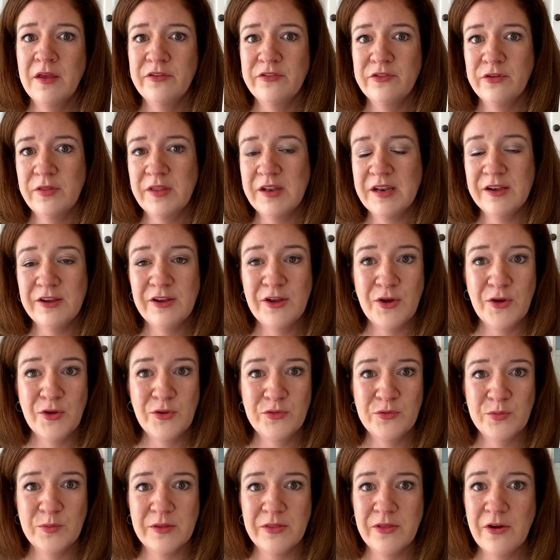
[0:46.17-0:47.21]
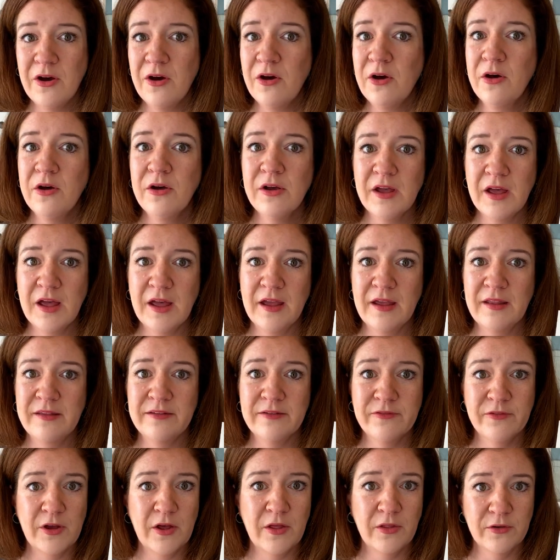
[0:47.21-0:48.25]
so that it goes with all
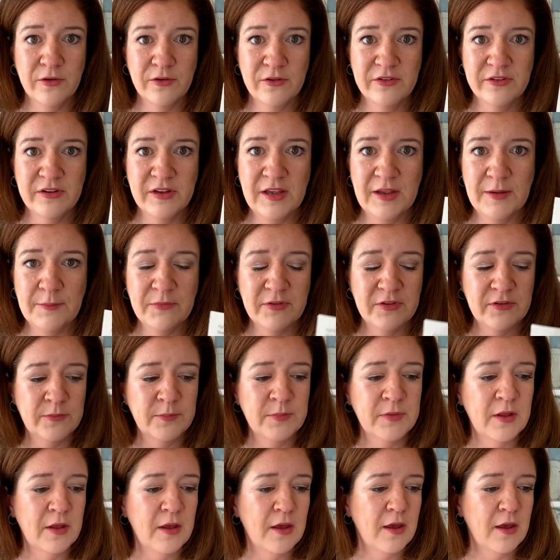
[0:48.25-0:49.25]
kinds of color schemes.